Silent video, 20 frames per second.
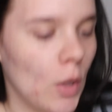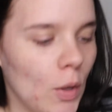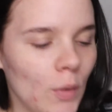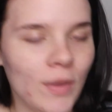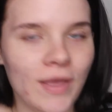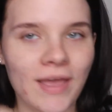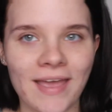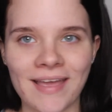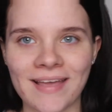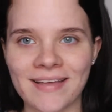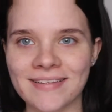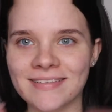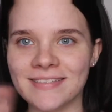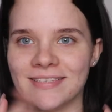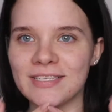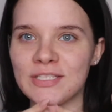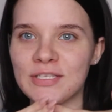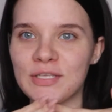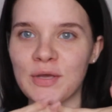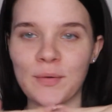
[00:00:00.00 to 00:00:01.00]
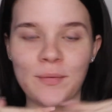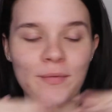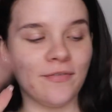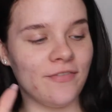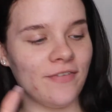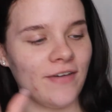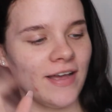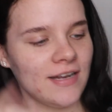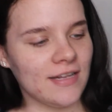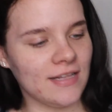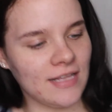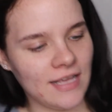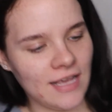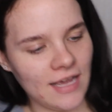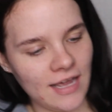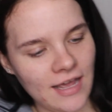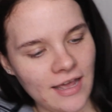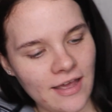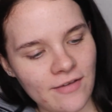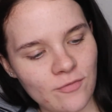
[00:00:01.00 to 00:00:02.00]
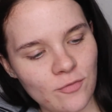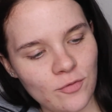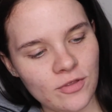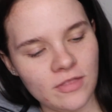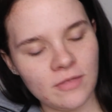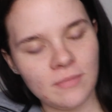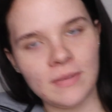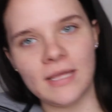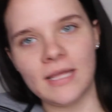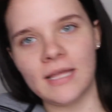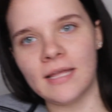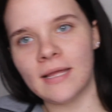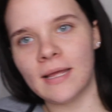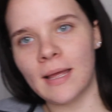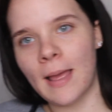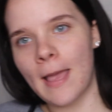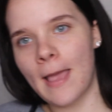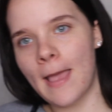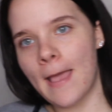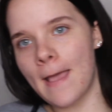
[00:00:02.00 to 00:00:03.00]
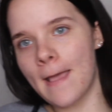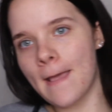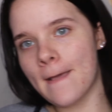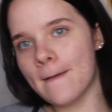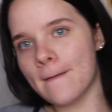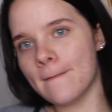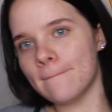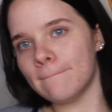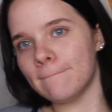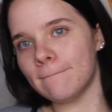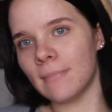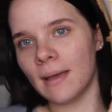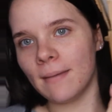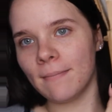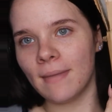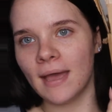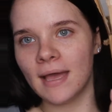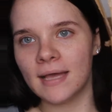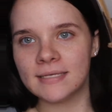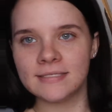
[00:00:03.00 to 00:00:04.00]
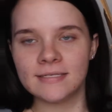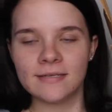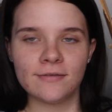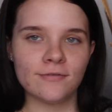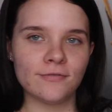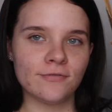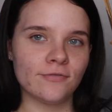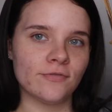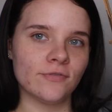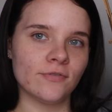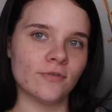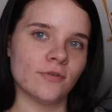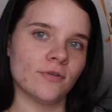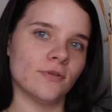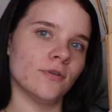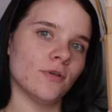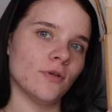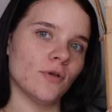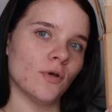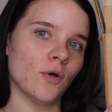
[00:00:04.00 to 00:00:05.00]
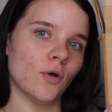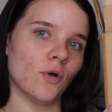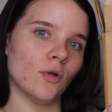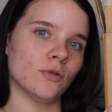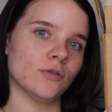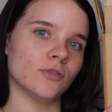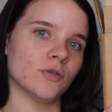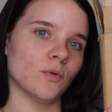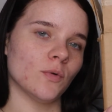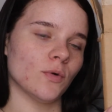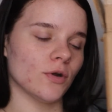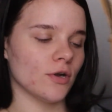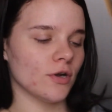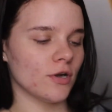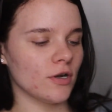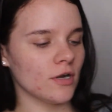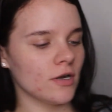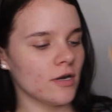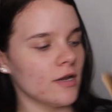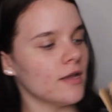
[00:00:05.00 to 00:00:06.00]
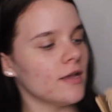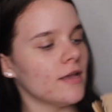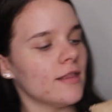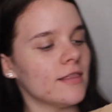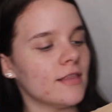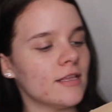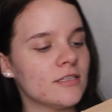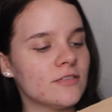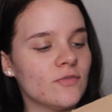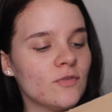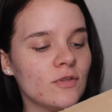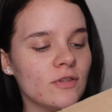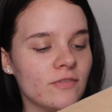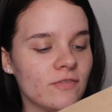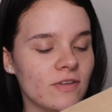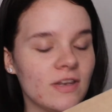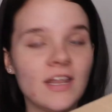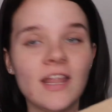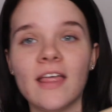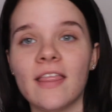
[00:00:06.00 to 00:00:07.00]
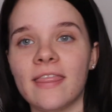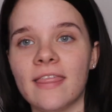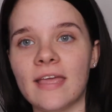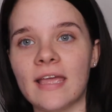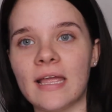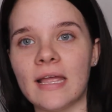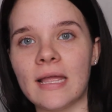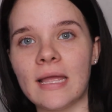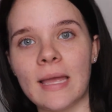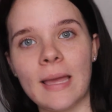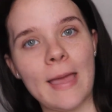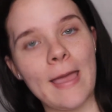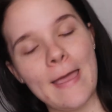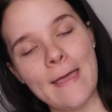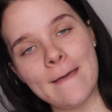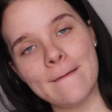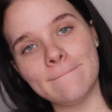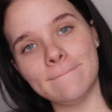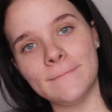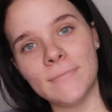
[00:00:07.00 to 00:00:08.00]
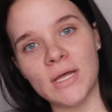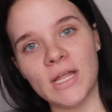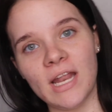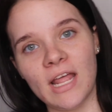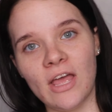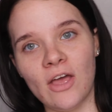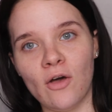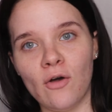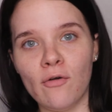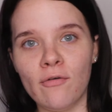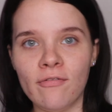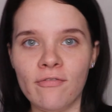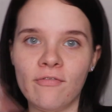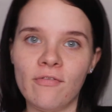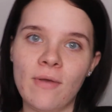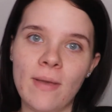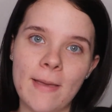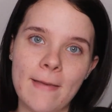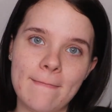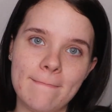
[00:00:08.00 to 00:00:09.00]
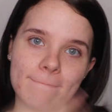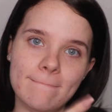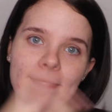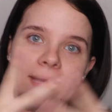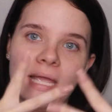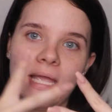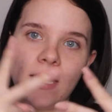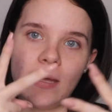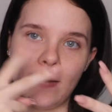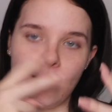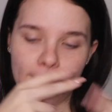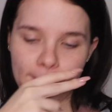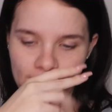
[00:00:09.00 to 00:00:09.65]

Okay, so finally I have with me my massive Ulta order that's full of nothing but e.l.f. makeup.